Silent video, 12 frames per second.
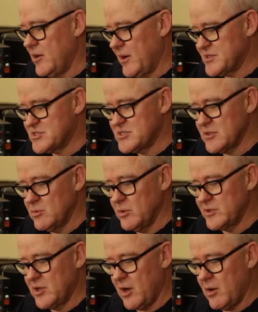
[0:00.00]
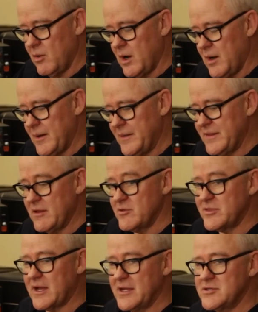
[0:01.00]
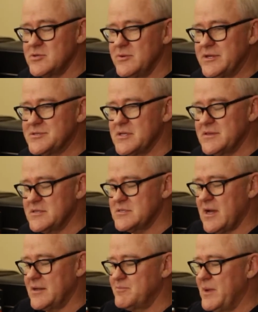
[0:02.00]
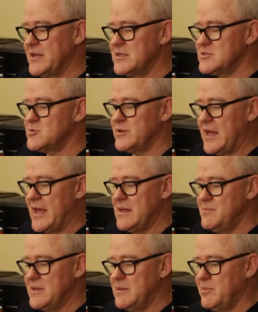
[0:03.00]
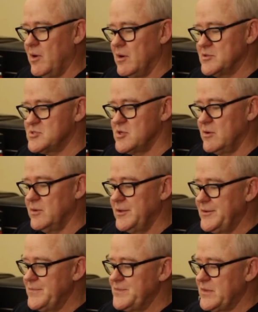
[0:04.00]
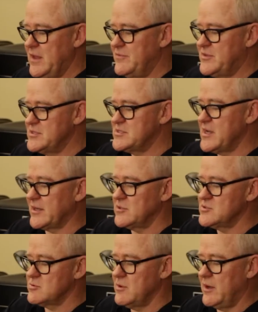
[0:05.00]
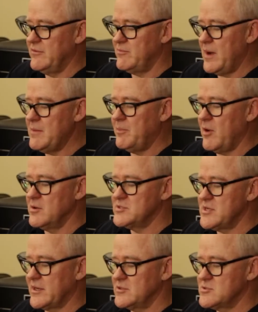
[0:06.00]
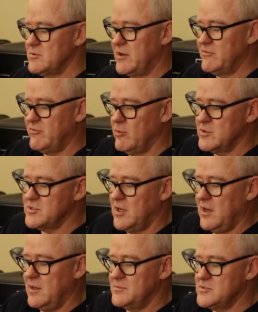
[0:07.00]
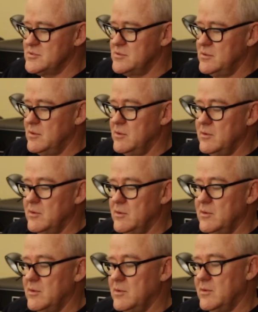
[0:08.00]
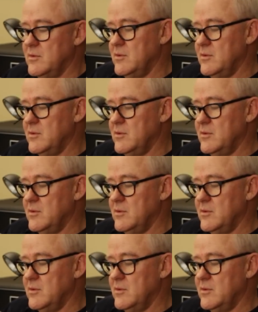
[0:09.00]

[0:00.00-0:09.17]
still would go. And the other thing I do is I made it into an A-B part. So if my part cycles around 4 times, and